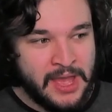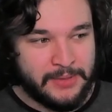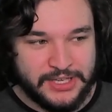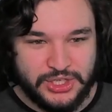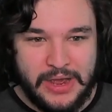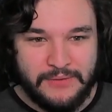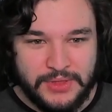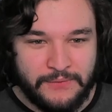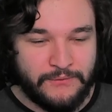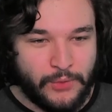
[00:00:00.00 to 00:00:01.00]
because you have
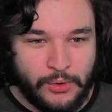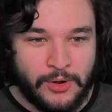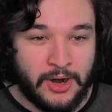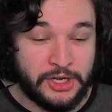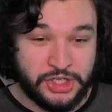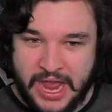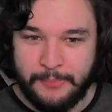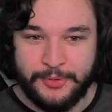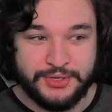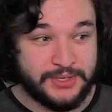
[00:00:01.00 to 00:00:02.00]
the four chapters